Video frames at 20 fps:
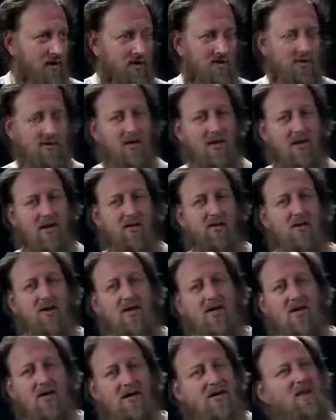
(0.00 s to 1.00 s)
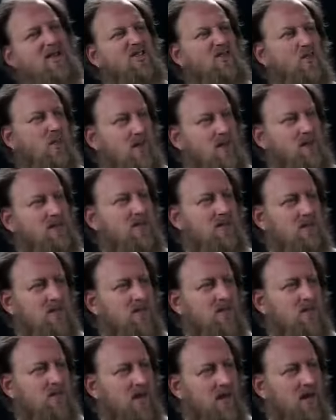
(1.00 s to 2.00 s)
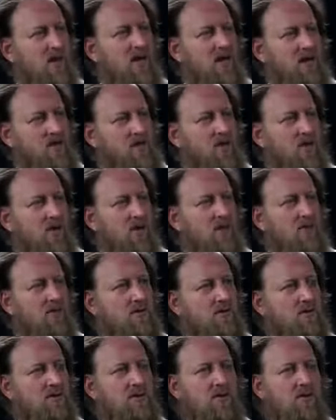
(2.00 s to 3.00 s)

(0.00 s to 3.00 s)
one. And, you know, there's ways to deal with that as well.